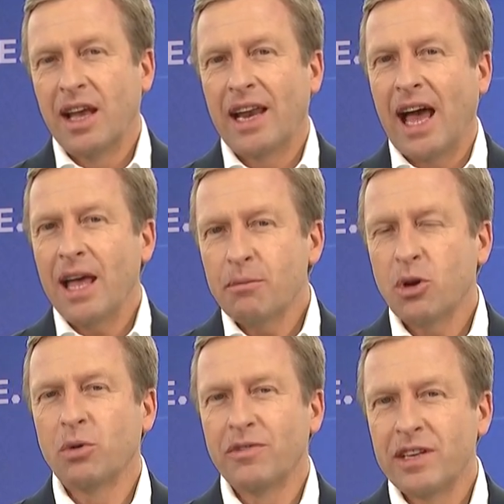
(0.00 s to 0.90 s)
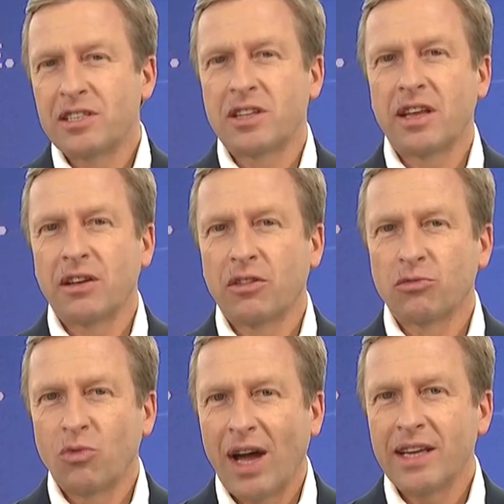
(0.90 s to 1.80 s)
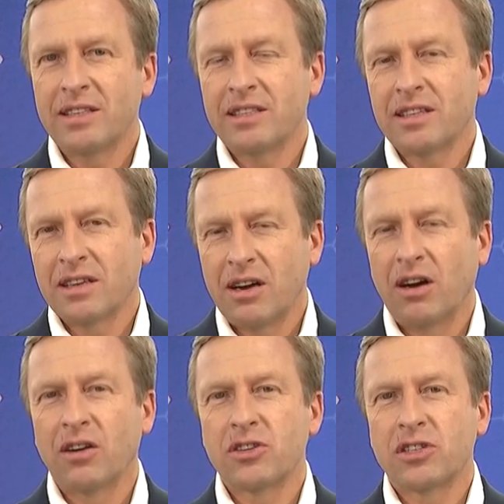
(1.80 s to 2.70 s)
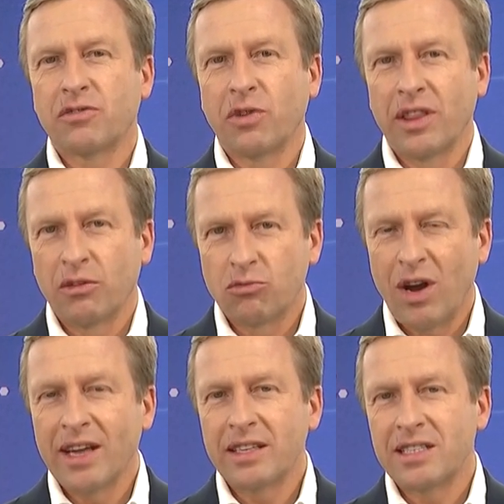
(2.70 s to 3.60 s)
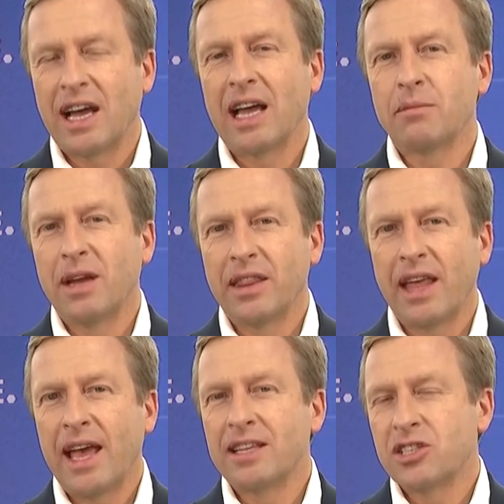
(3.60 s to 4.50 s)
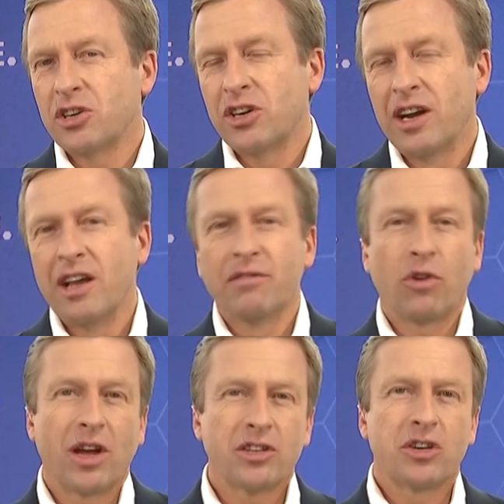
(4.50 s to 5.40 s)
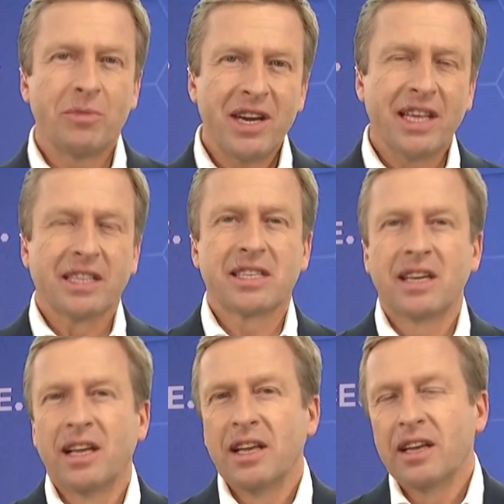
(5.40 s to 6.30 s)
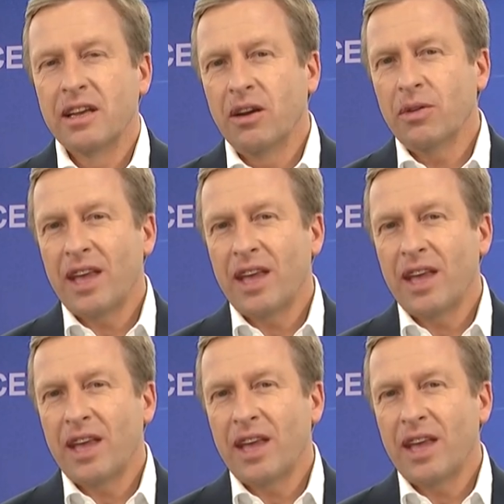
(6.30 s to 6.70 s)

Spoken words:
and I'm convinced they're the right cars for in the right time and the answer for customer needs. You know,